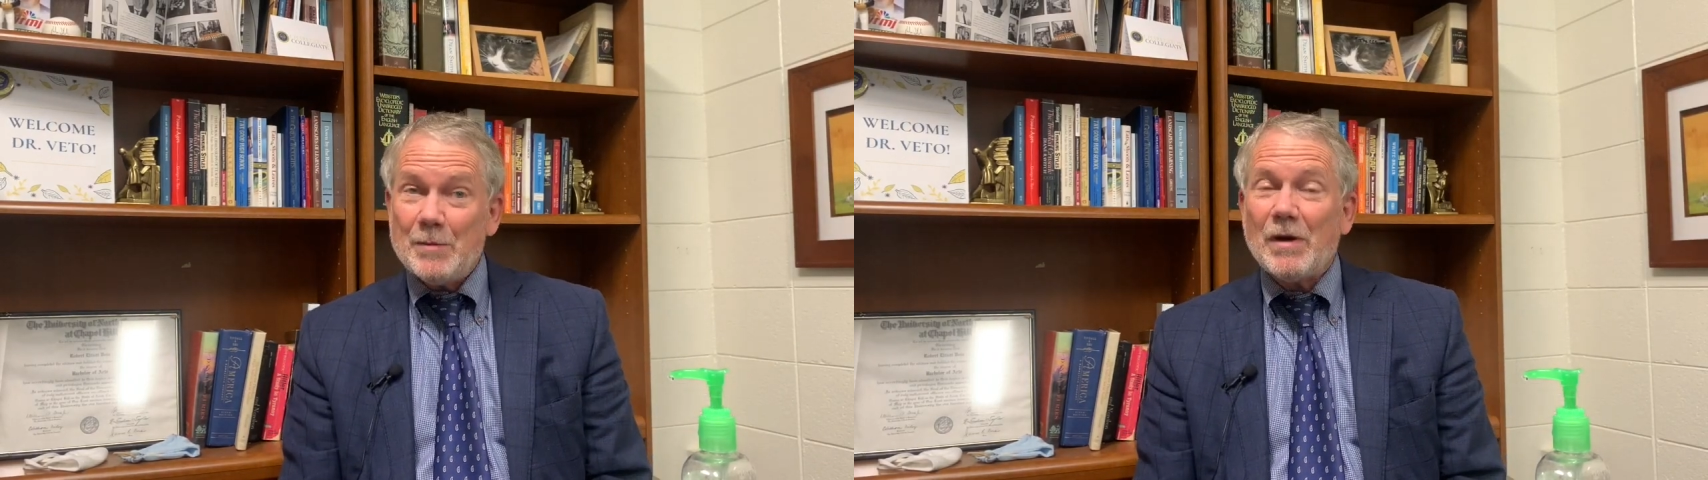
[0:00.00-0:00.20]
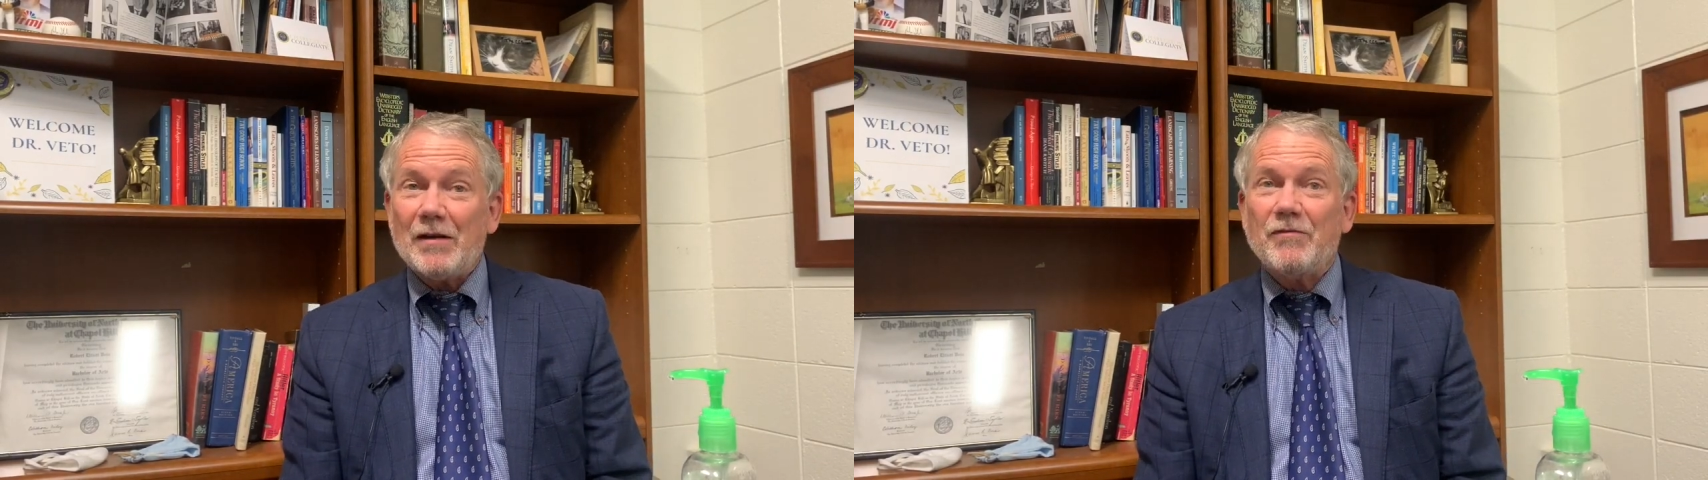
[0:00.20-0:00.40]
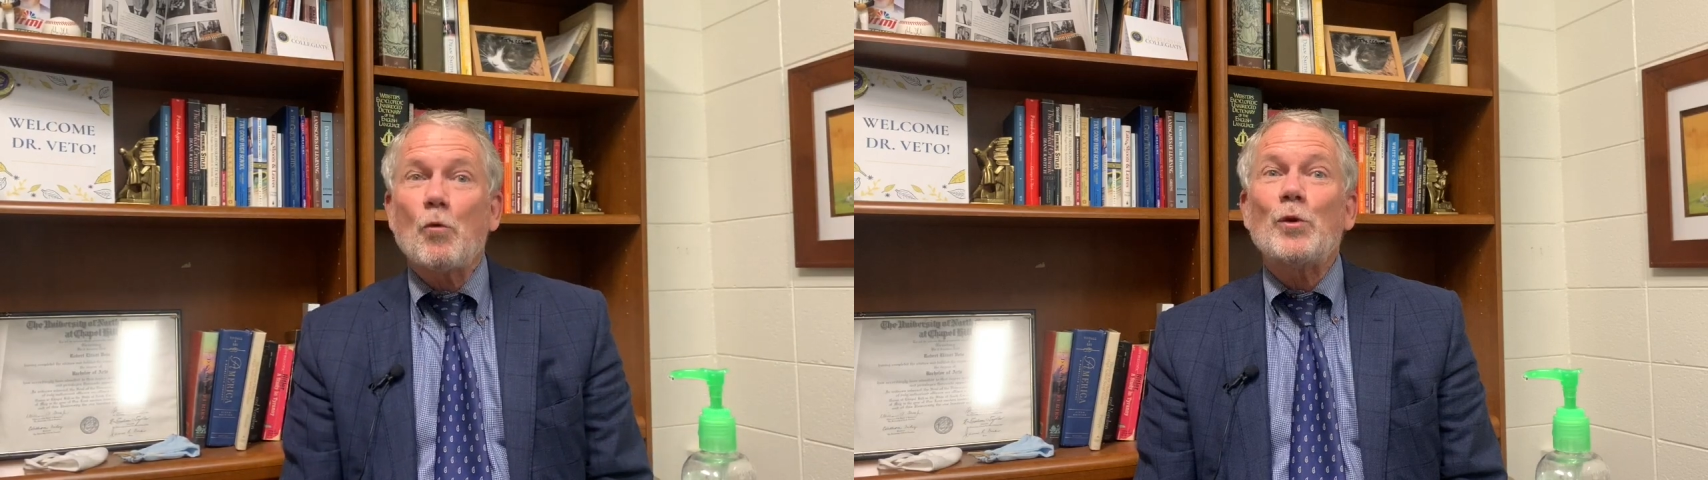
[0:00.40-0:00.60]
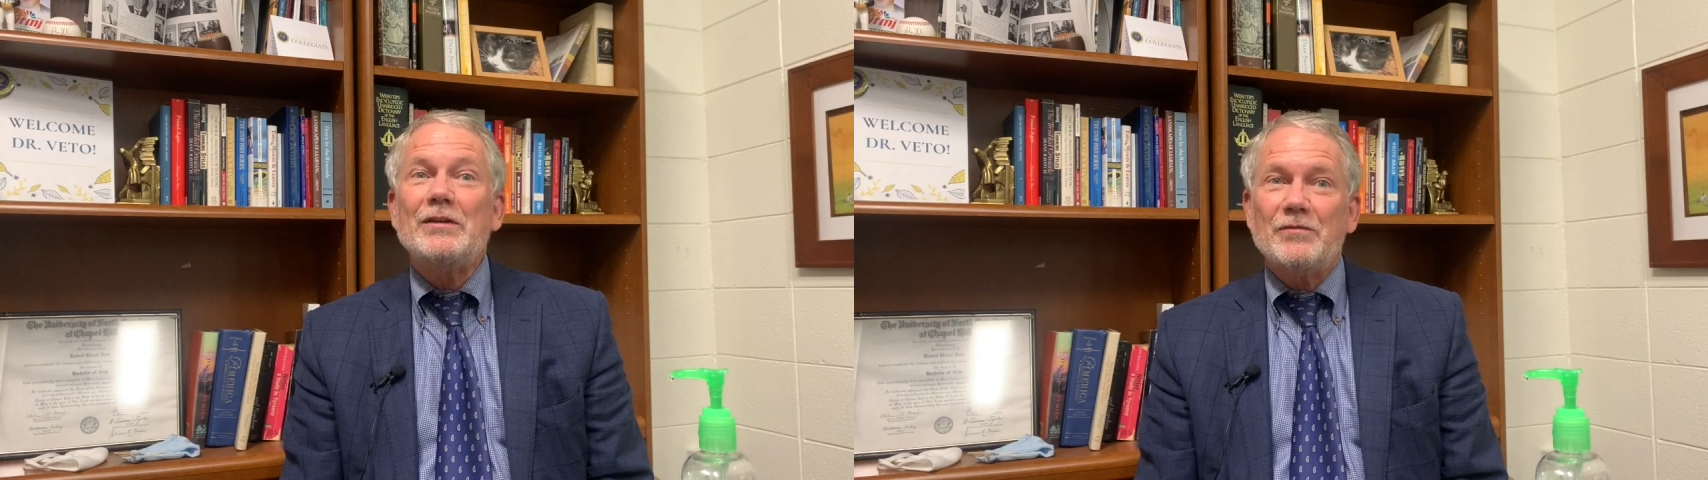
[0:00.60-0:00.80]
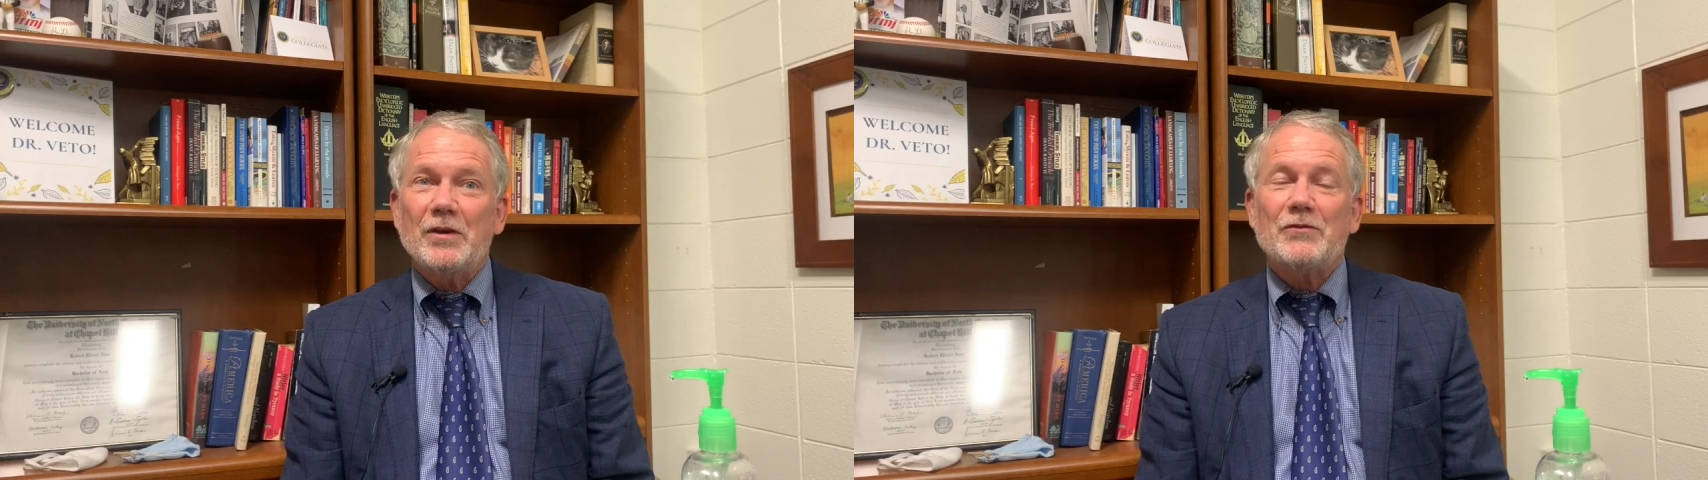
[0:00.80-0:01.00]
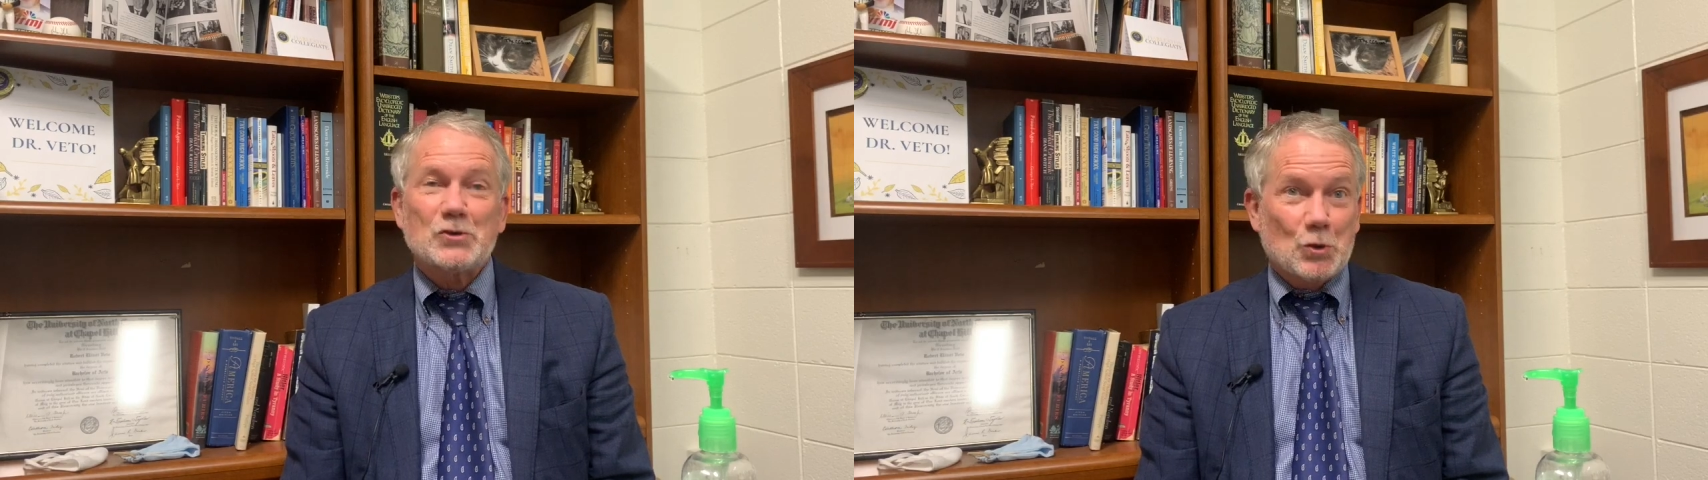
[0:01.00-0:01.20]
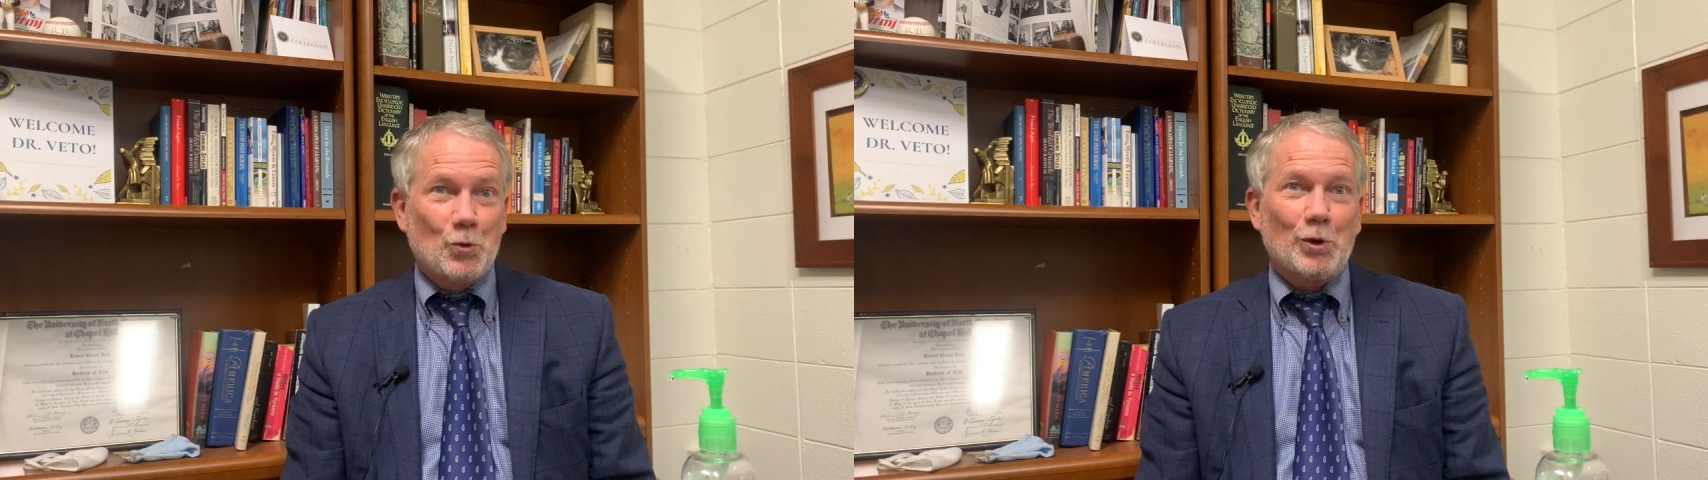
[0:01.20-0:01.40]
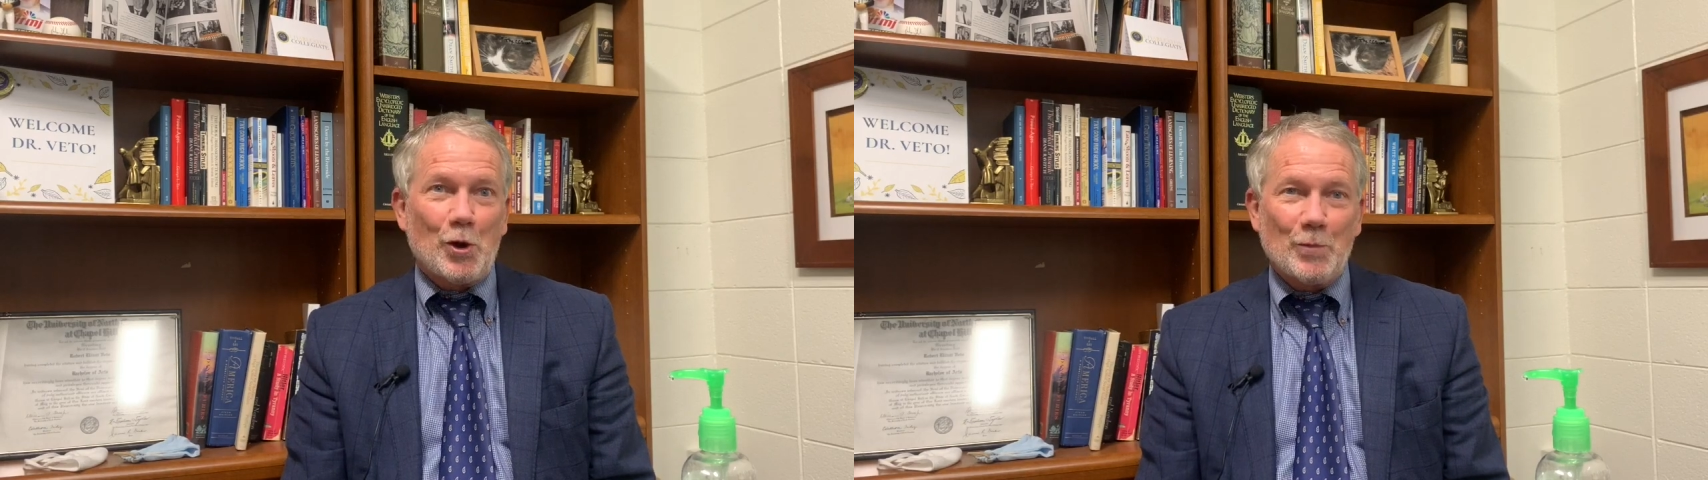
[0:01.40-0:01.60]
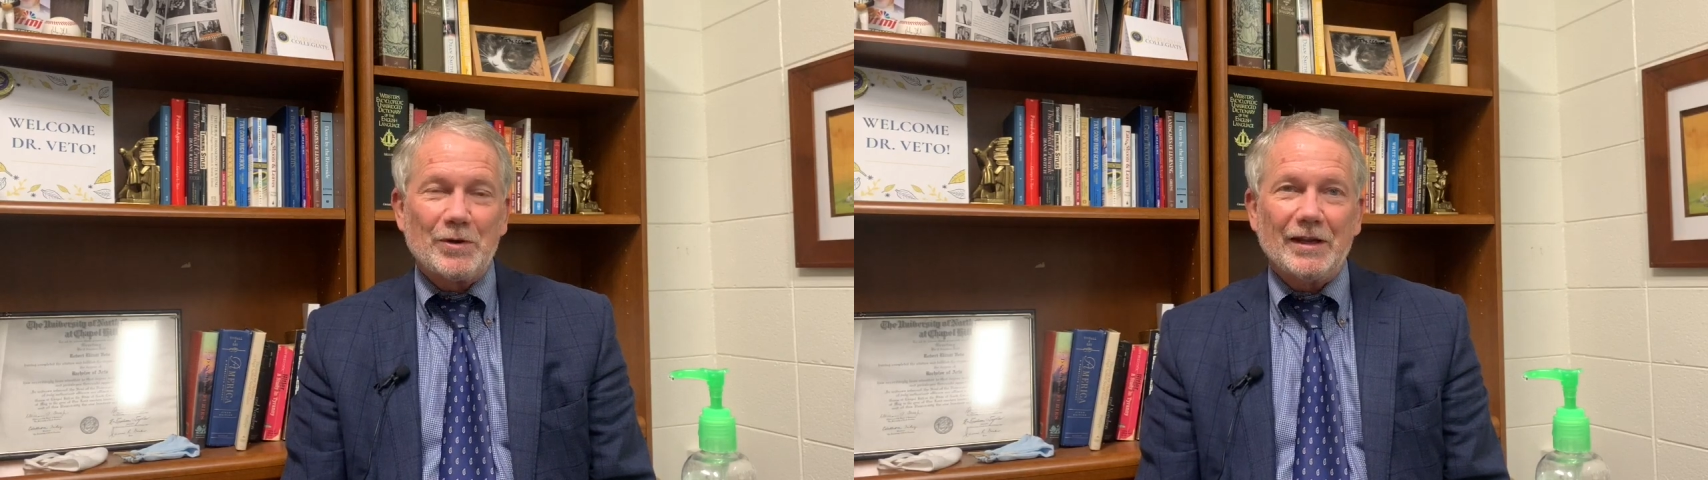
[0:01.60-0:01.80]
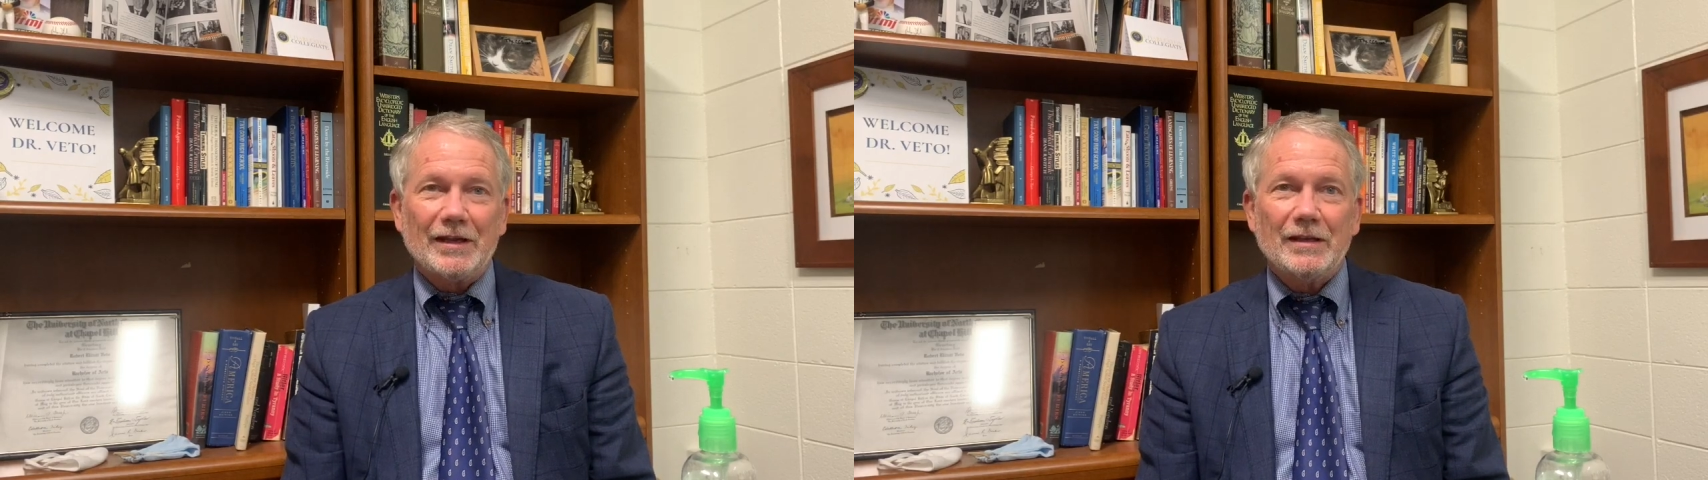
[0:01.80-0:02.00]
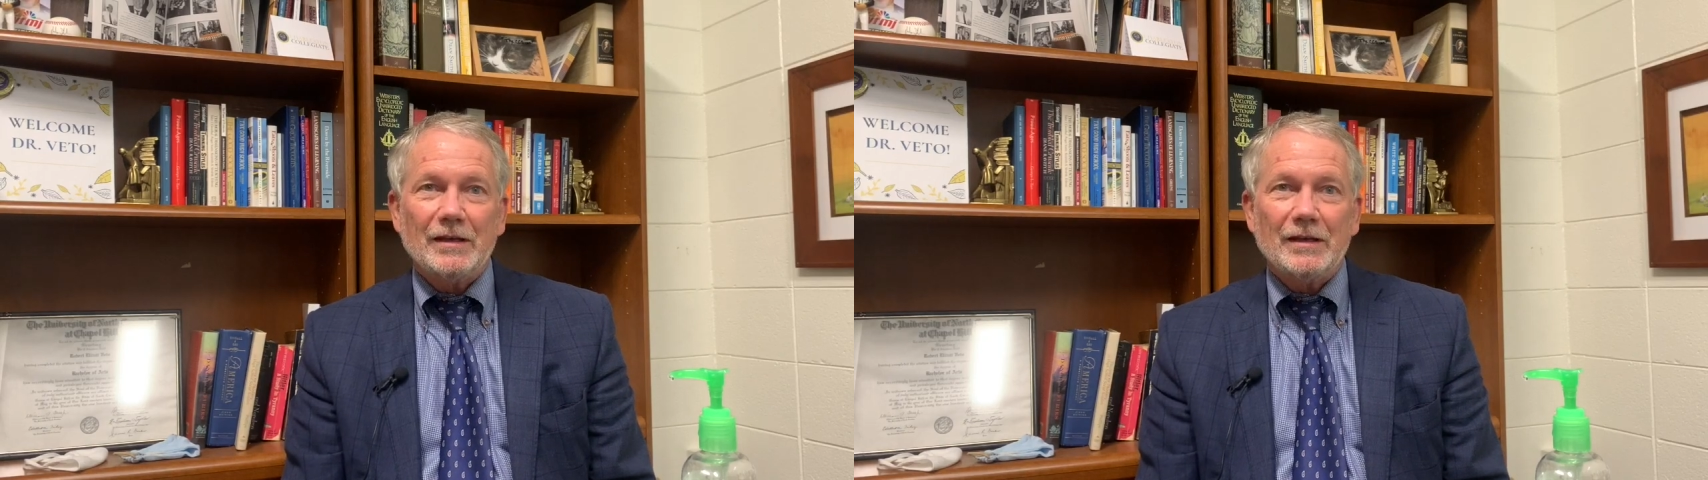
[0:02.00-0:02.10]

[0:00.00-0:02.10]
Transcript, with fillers: my 45th school opening